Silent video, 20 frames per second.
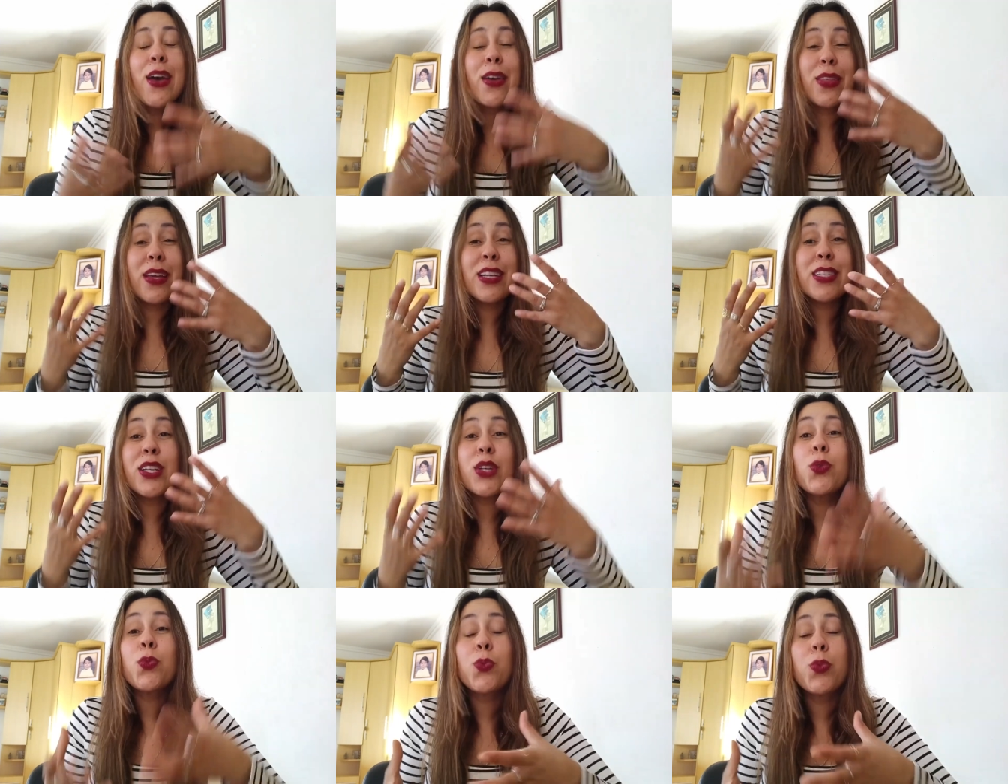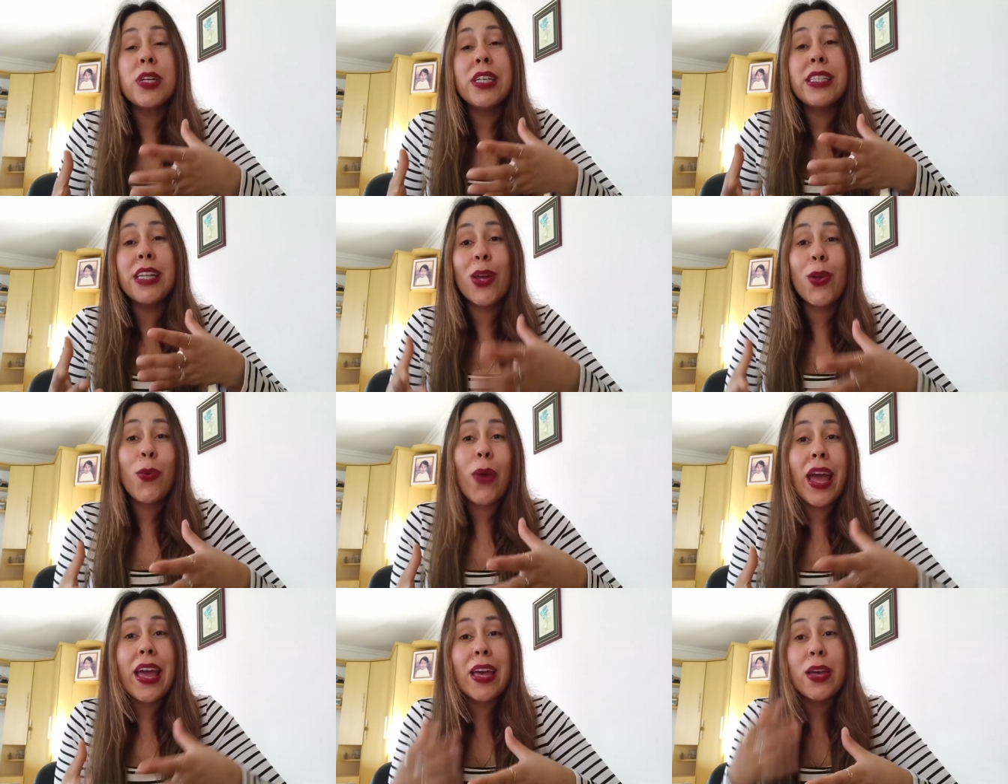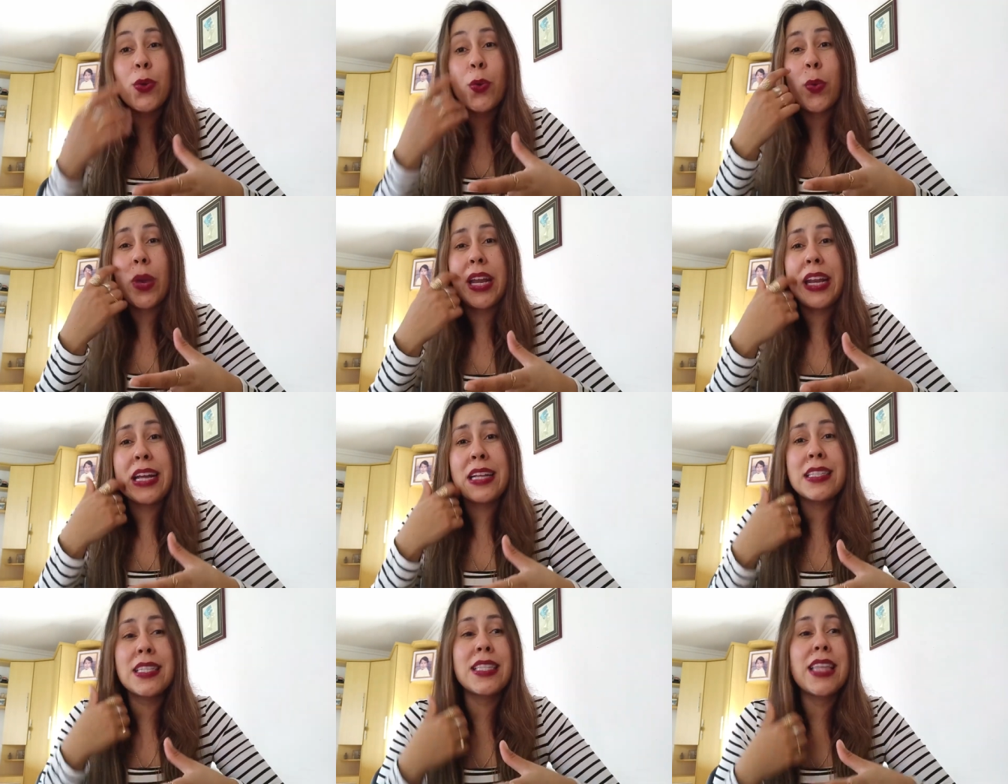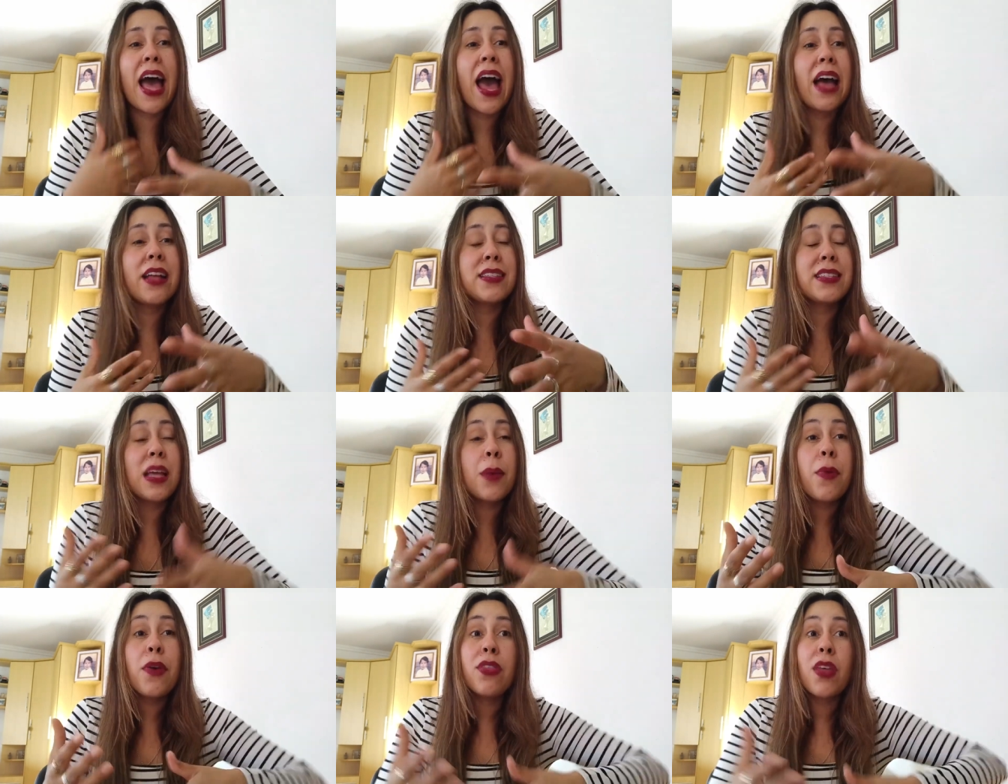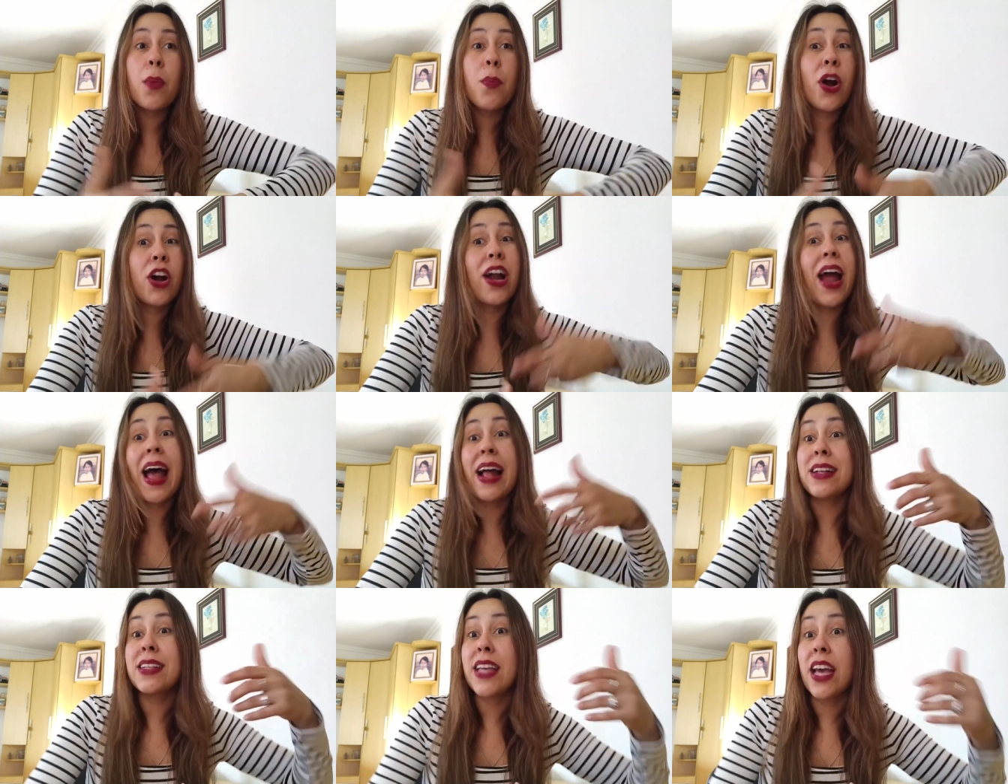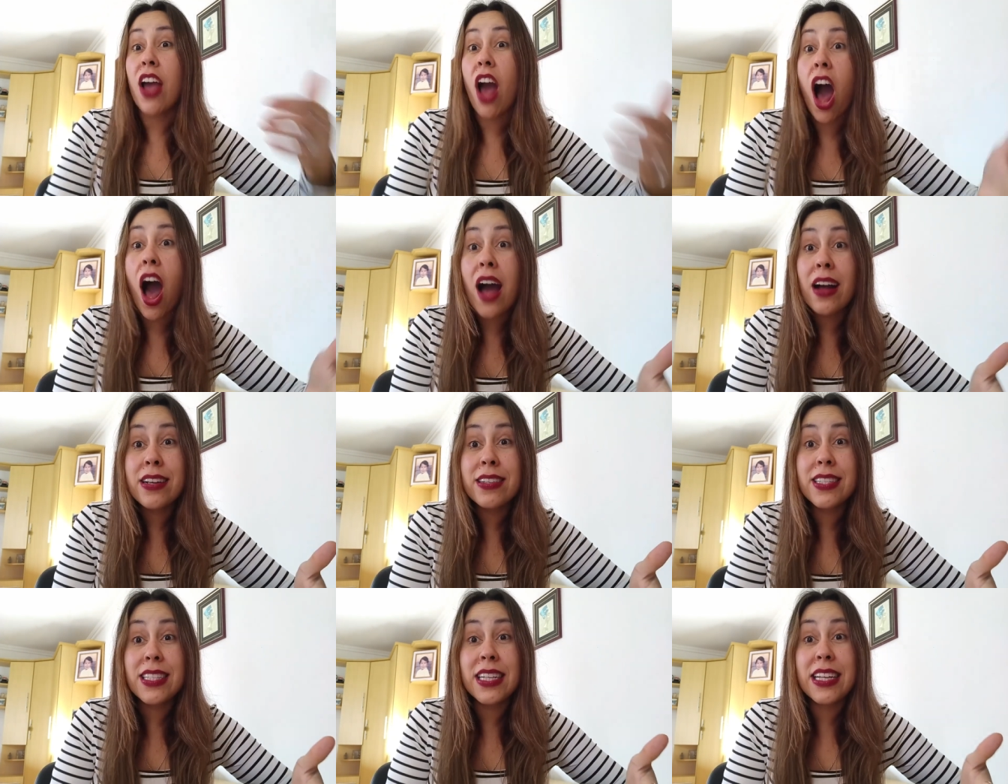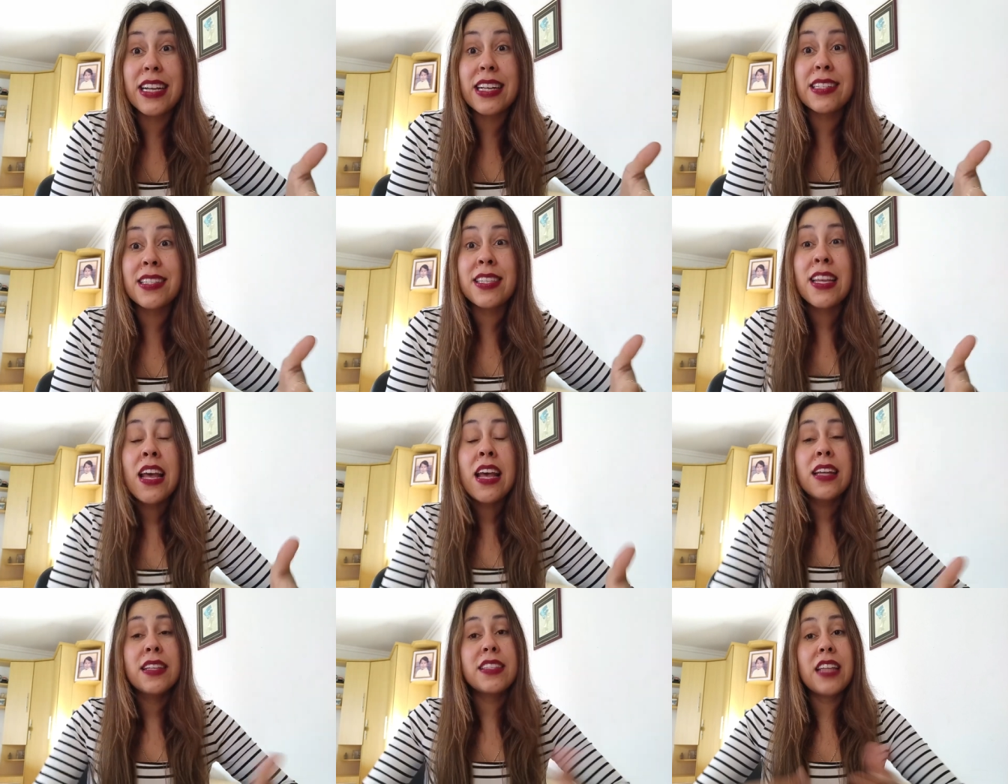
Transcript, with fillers: These are really great ingredients that some of them are antioxidants,